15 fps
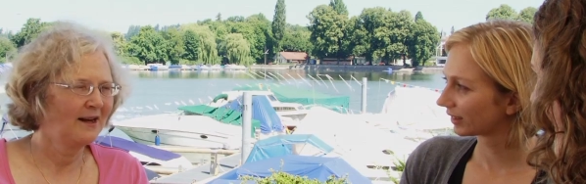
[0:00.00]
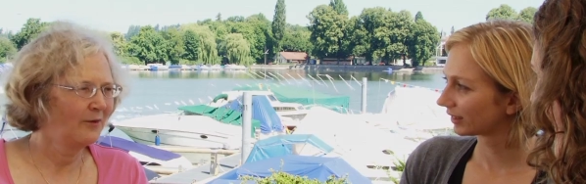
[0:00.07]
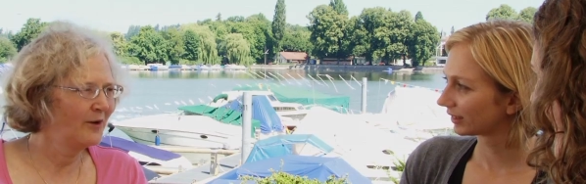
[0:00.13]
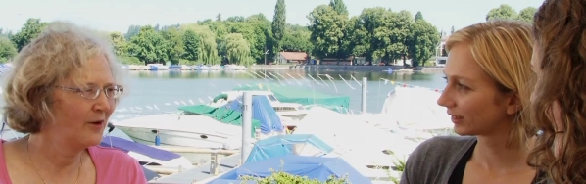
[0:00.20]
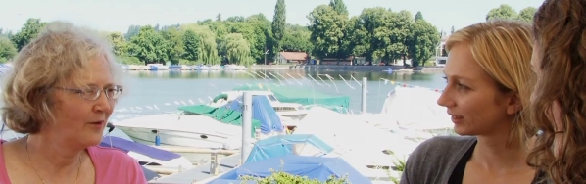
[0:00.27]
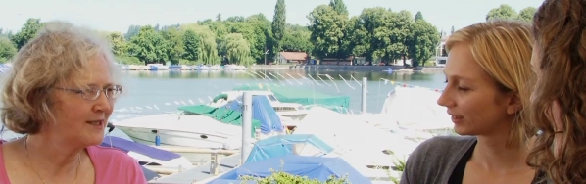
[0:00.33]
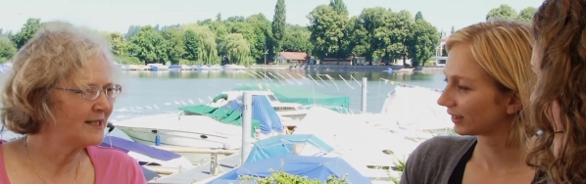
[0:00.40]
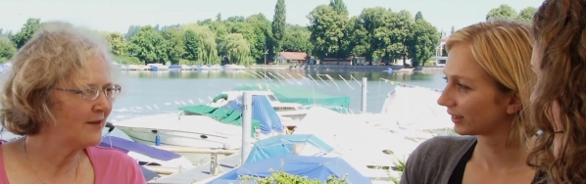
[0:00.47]
Speaker 1: we
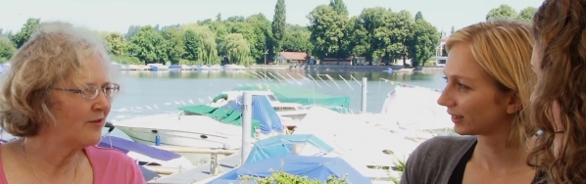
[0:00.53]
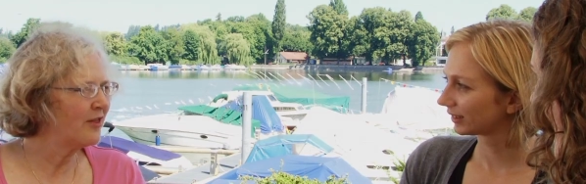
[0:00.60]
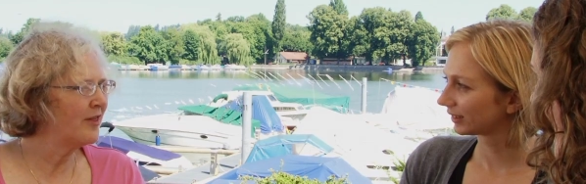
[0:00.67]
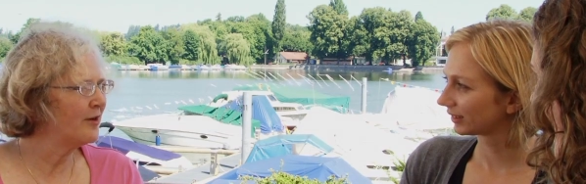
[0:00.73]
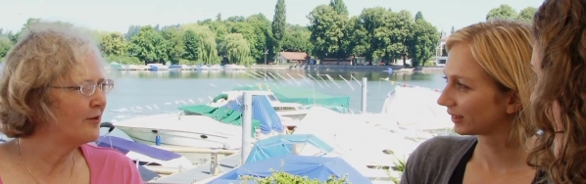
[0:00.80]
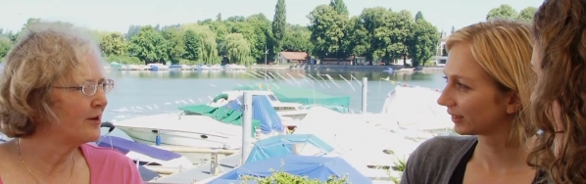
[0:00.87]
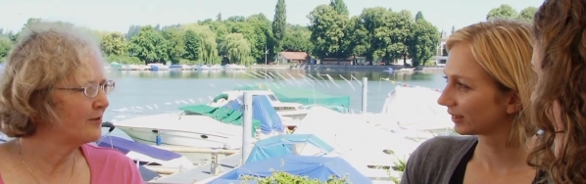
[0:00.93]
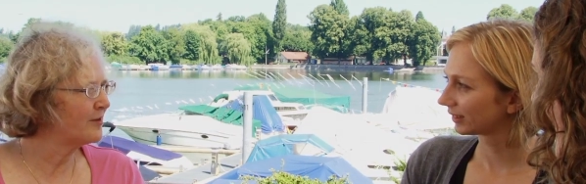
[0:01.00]
always have
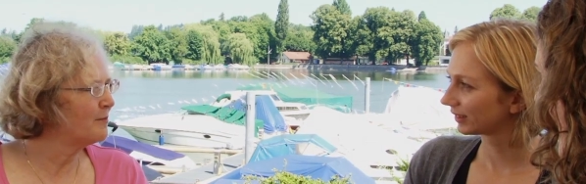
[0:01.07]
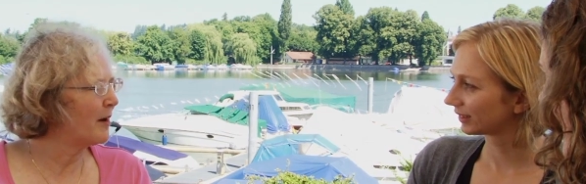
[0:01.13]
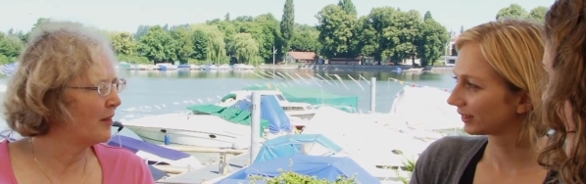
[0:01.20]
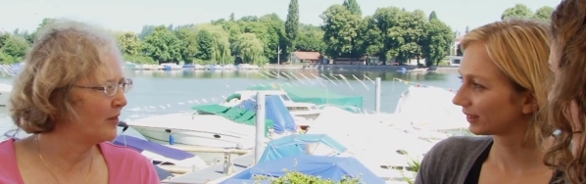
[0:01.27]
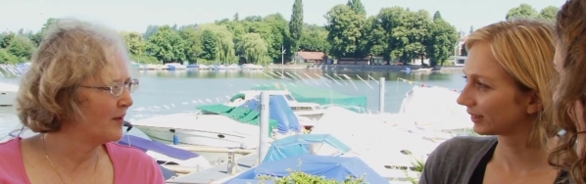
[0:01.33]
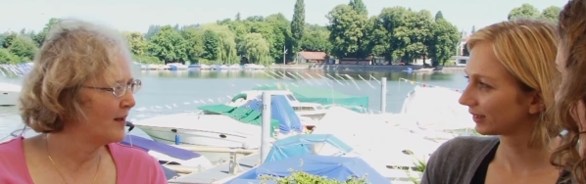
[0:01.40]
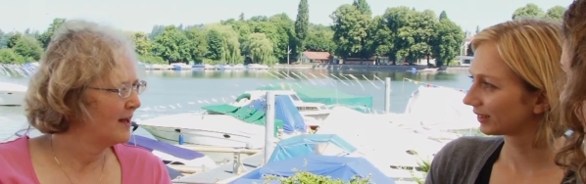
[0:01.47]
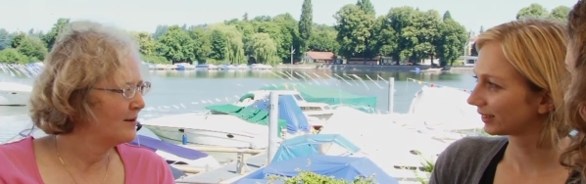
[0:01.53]
theory of the month,
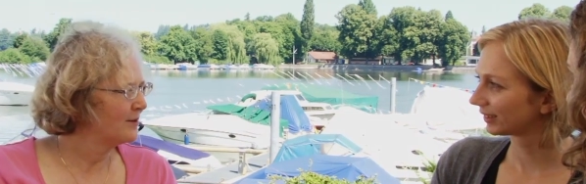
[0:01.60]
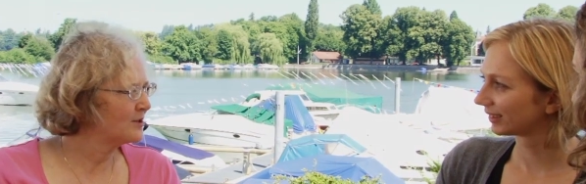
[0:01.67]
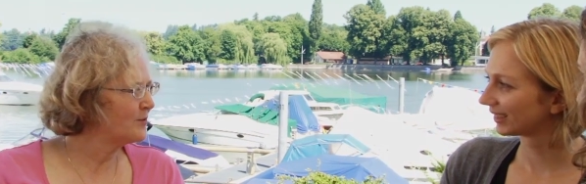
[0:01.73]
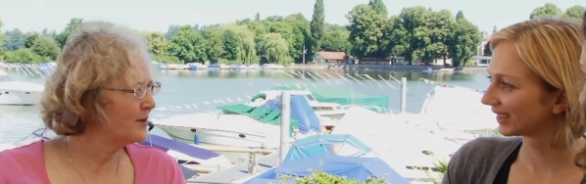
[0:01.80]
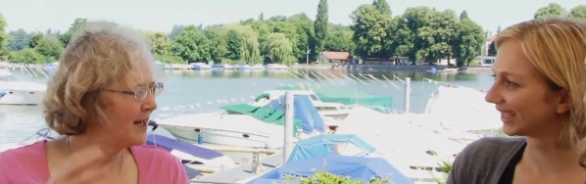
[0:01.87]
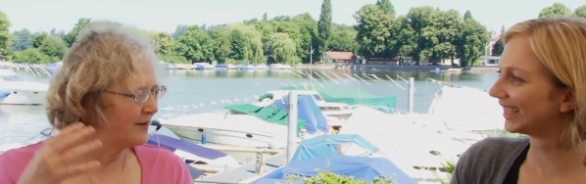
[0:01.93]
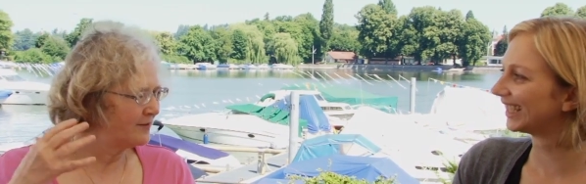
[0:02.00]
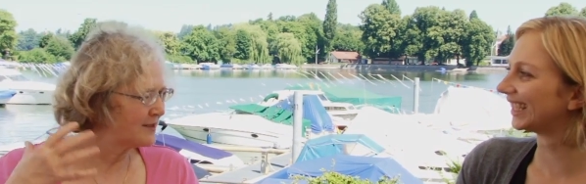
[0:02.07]
because we'd
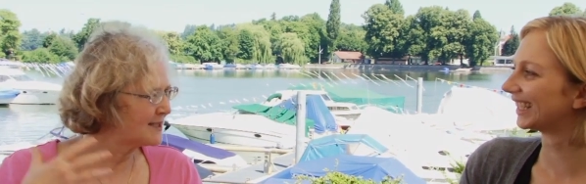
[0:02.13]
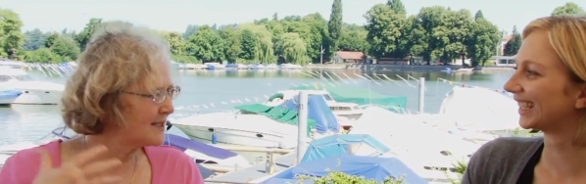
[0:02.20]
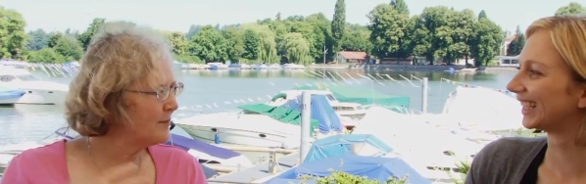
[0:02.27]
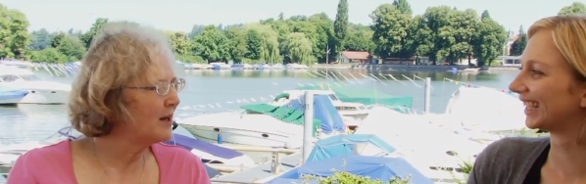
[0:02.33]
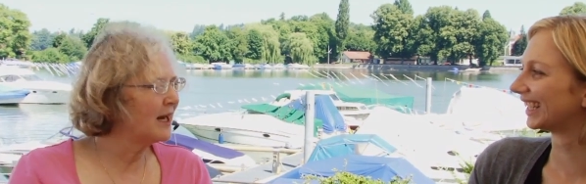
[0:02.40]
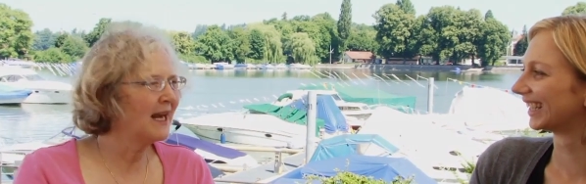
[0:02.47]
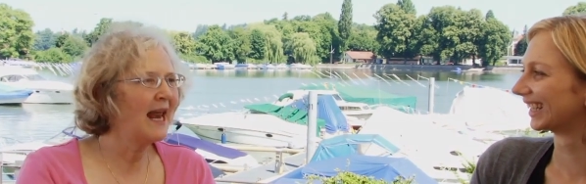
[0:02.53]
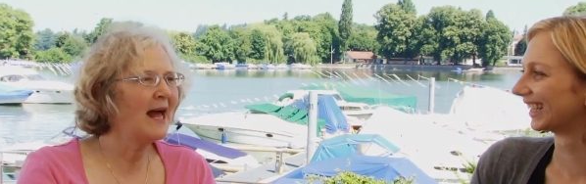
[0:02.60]
have this some
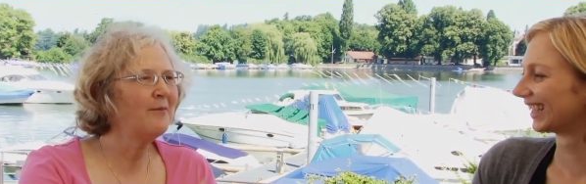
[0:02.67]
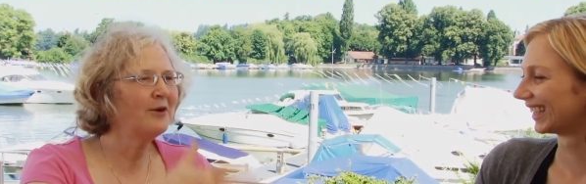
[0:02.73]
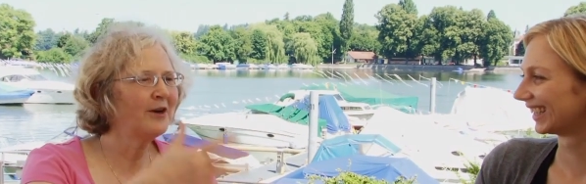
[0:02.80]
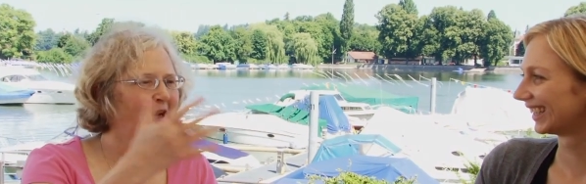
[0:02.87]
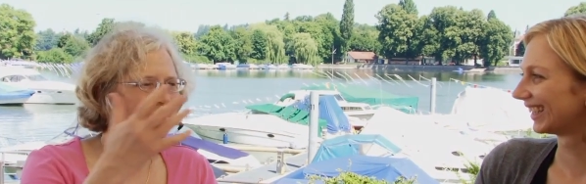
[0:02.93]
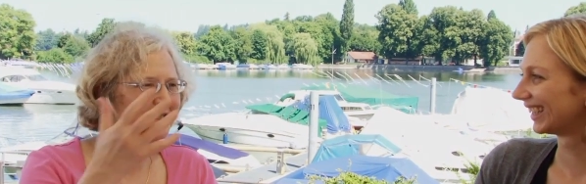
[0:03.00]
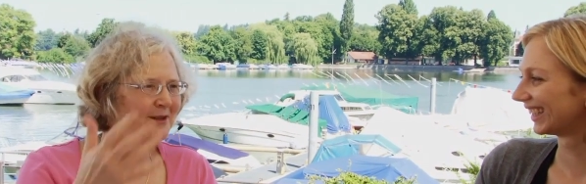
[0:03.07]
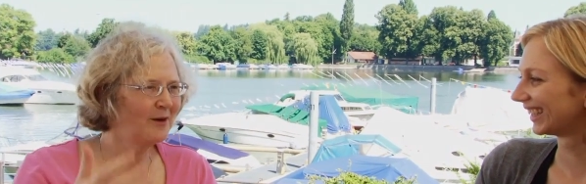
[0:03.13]
elaborate
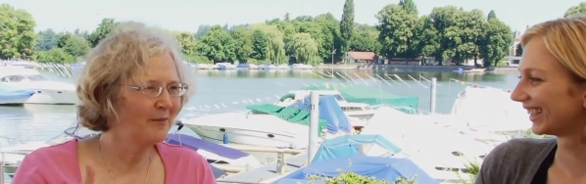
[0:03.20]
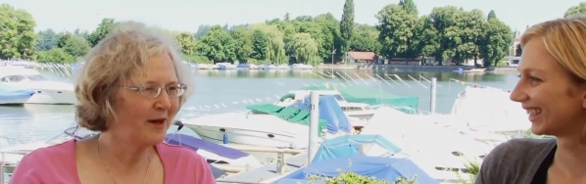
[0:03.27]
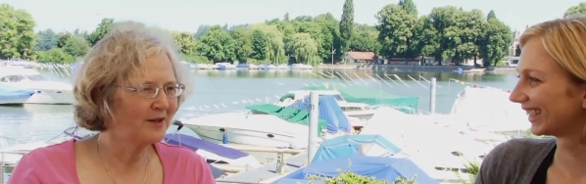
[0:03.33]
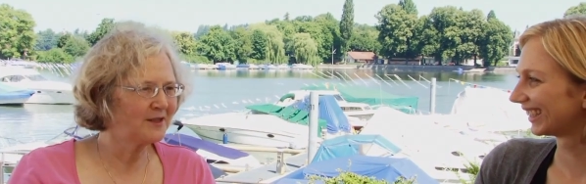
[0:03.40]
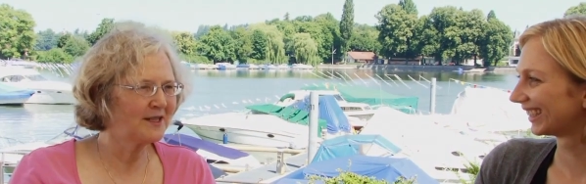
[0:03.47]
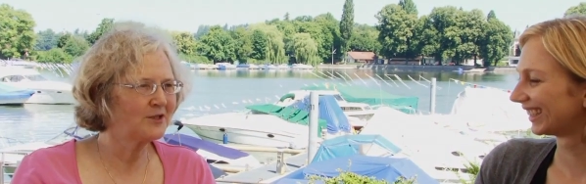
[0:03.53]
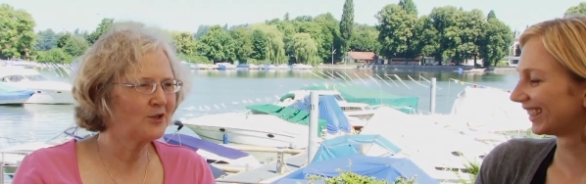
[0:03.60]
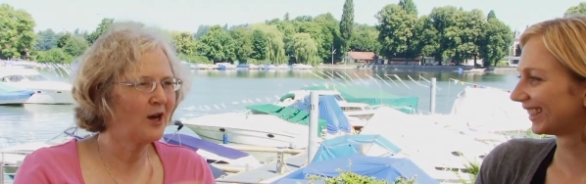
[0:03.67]
idea about
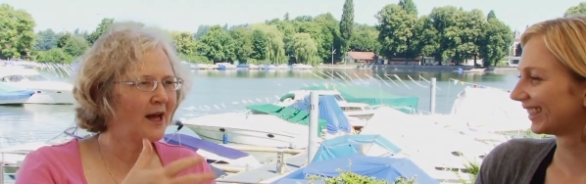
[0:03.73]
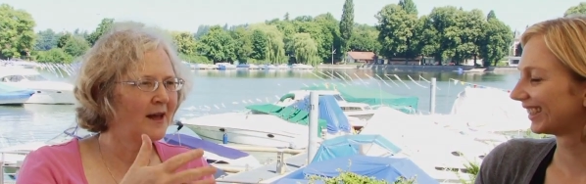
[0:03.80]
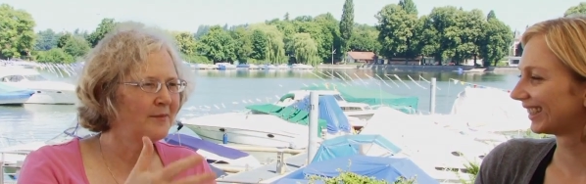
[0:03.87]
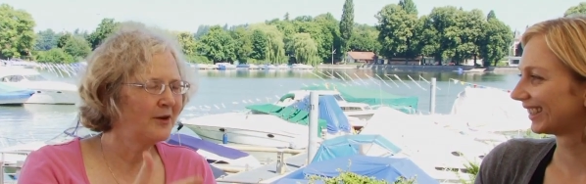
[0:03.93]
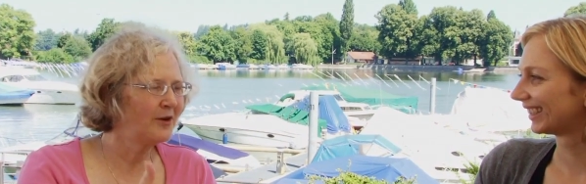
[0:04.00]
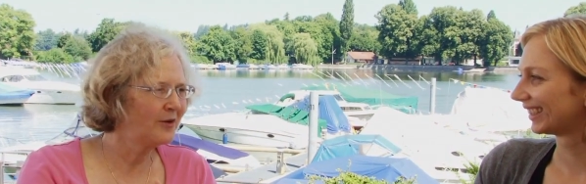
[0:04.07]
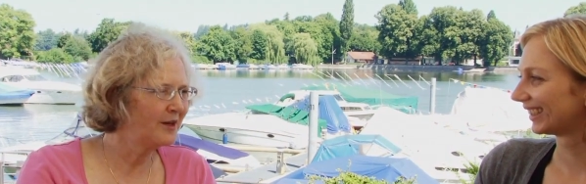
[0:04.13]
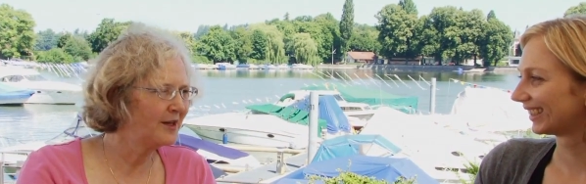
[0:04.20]
tetrahymena